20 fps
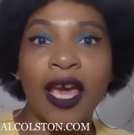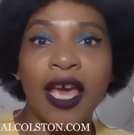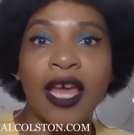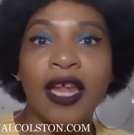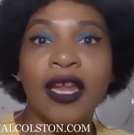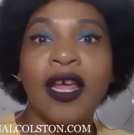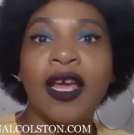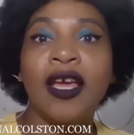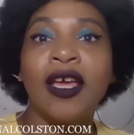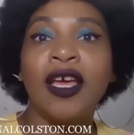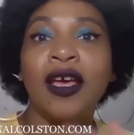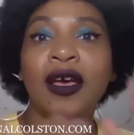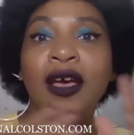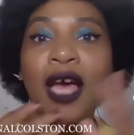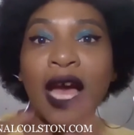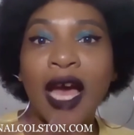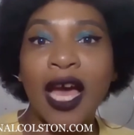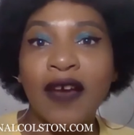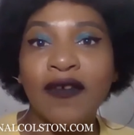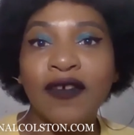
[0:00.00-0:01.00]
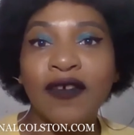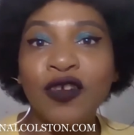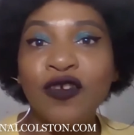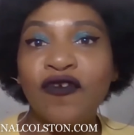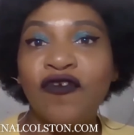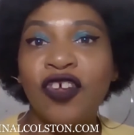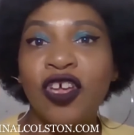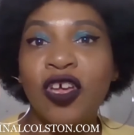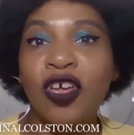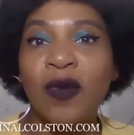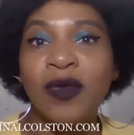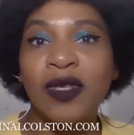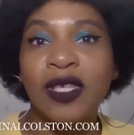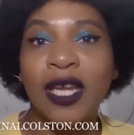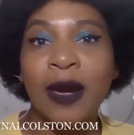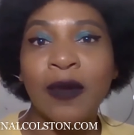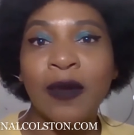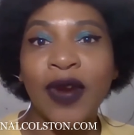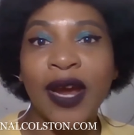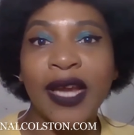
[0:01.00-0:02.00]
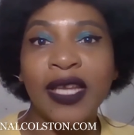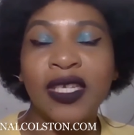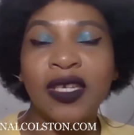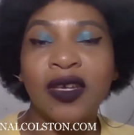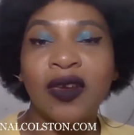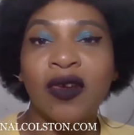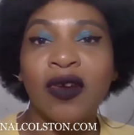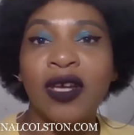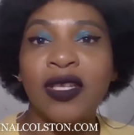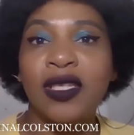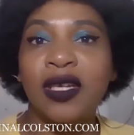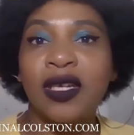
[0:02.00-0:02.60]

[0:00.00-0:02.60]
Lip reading: And I have new films that I'm writing on,